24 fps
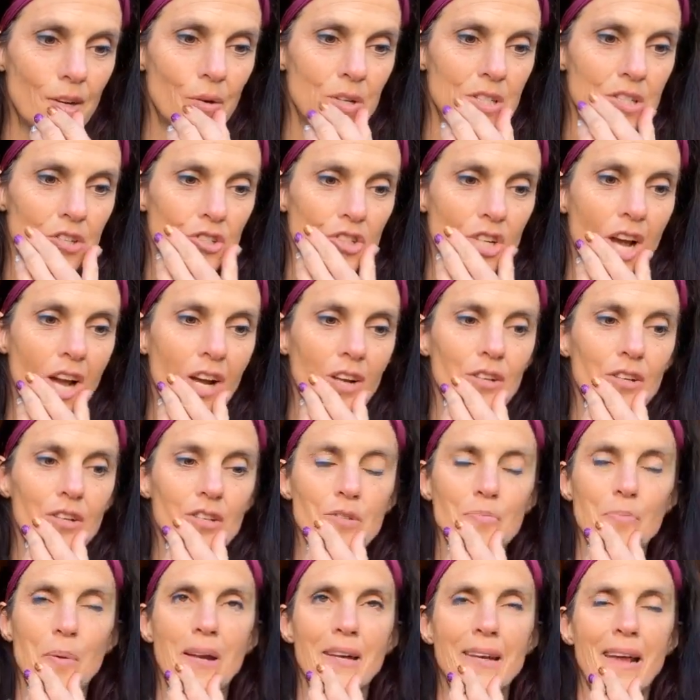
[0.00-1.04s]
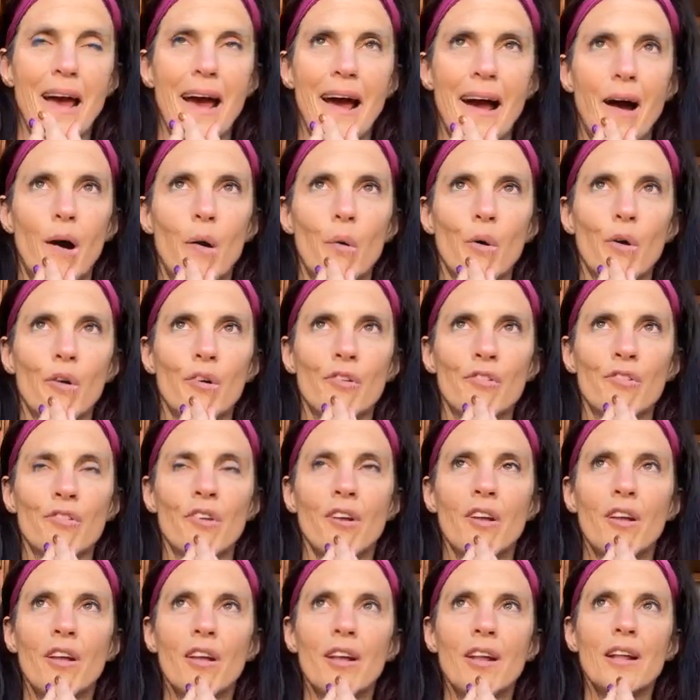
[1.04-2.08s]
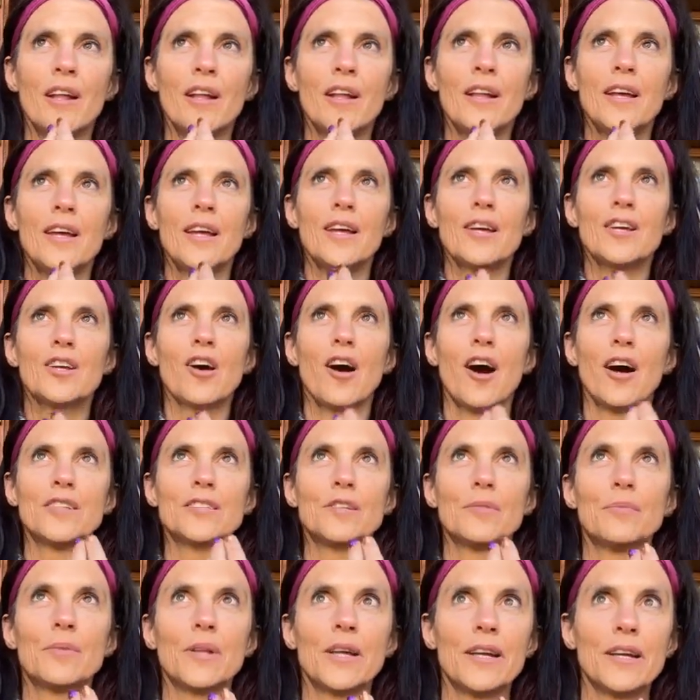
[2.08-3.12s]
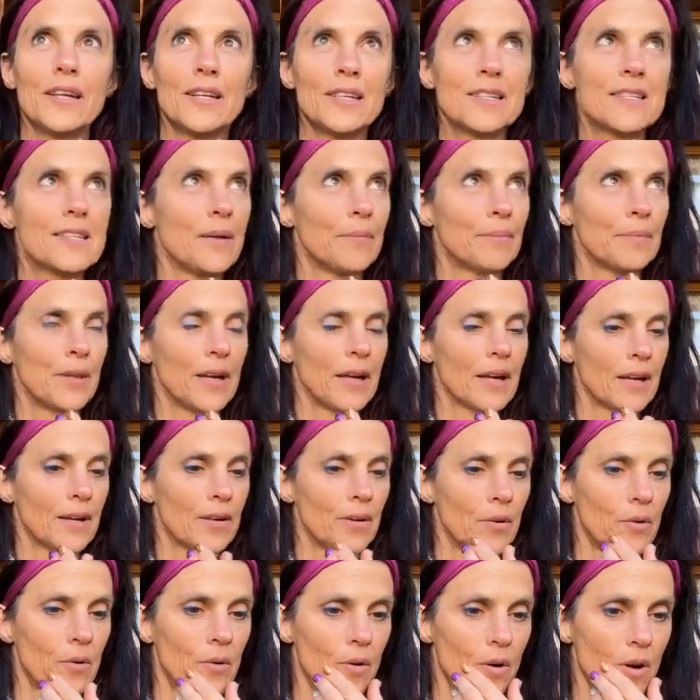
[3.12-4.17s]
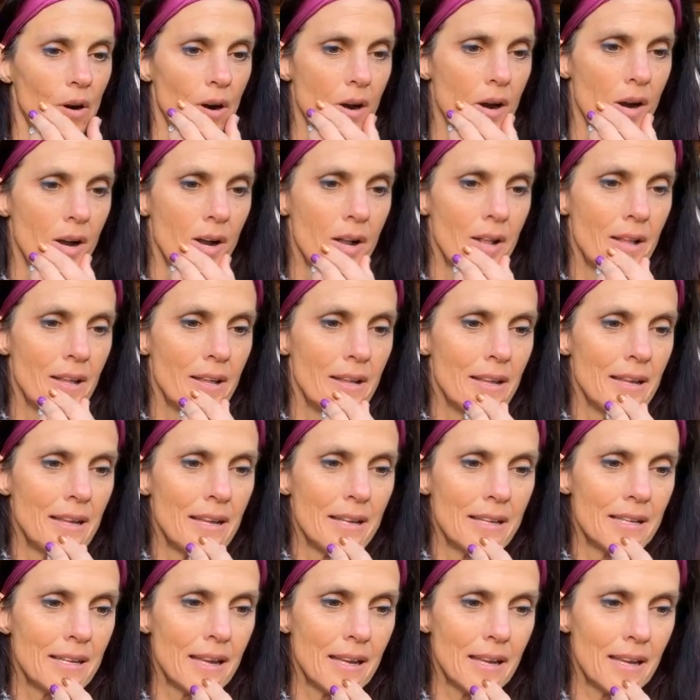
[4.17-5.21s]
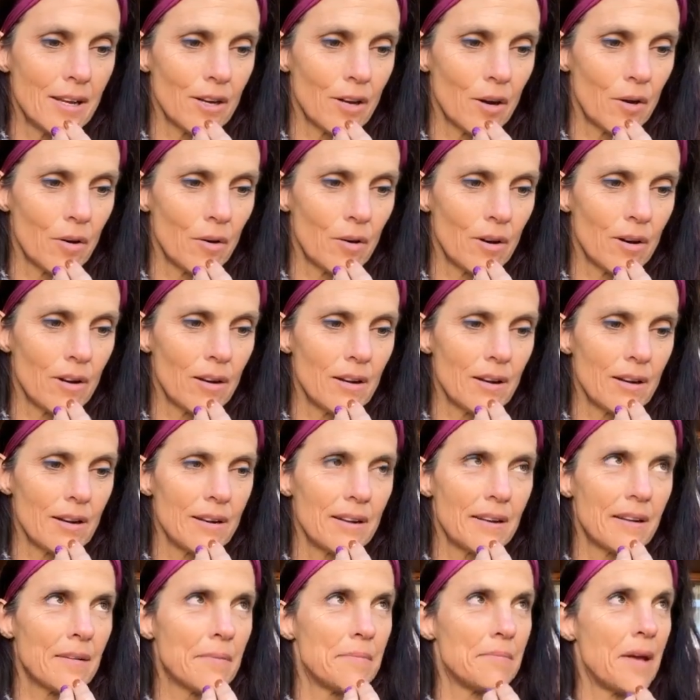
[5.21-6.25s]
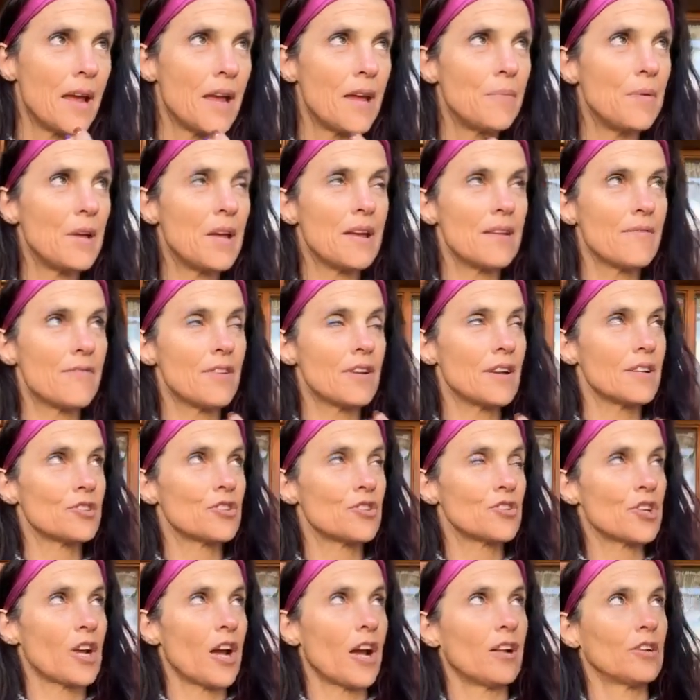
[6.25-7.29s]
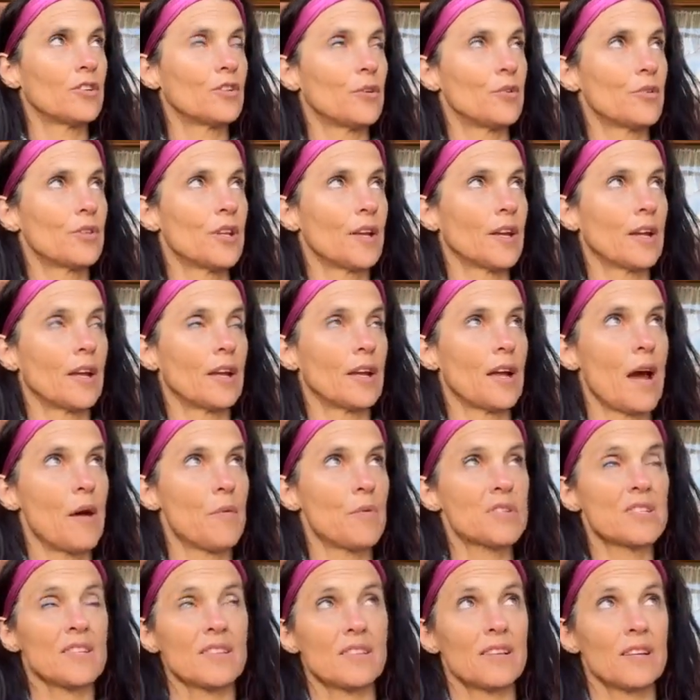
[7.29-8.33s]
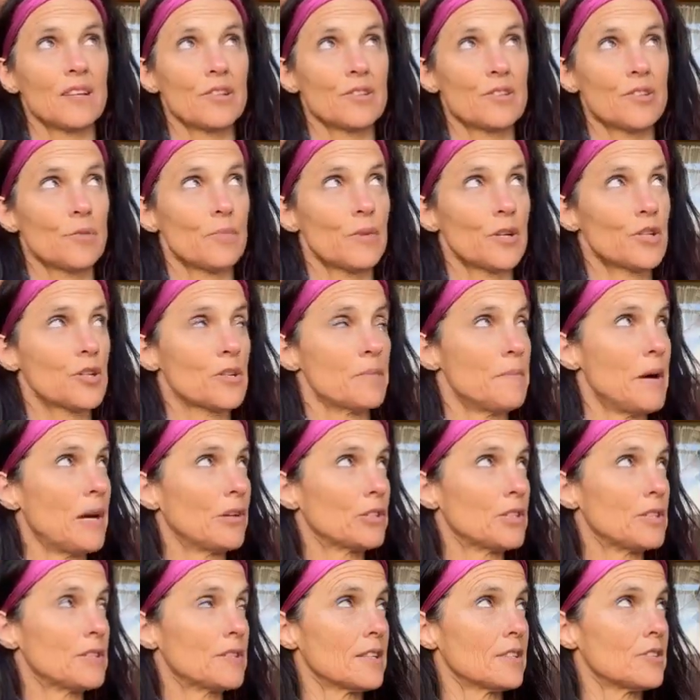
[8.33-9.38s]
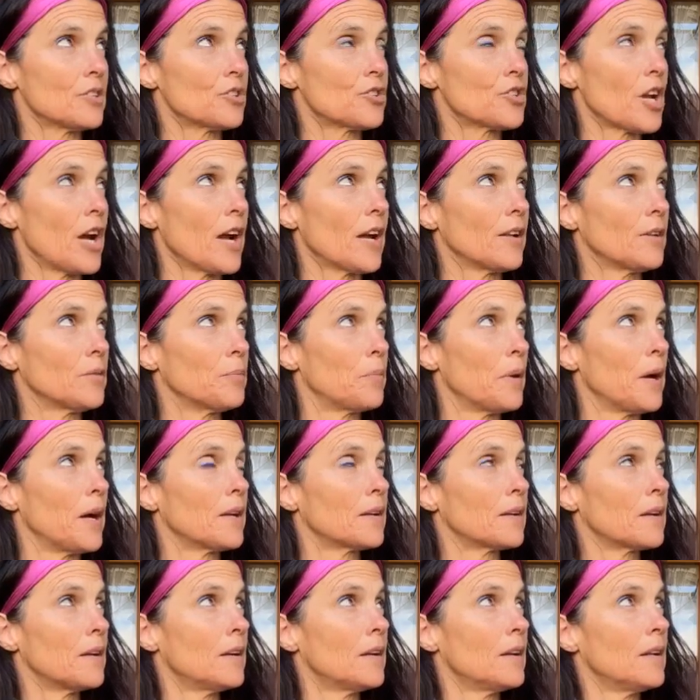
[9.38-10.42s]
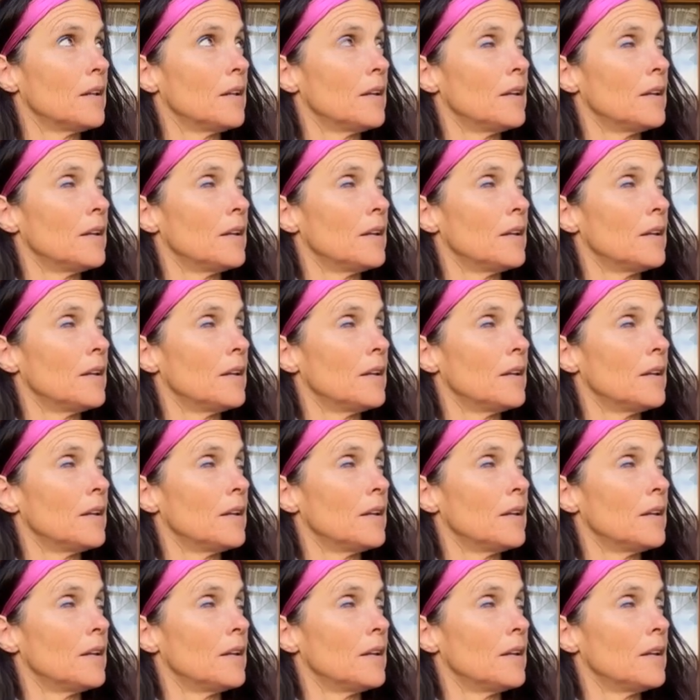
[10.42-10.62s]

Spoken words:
You know, as a child, you spend hours contemplating something, or, you know, maybe even as a child, you're thinking, I wasn't thinking so much of the mountains as a child, but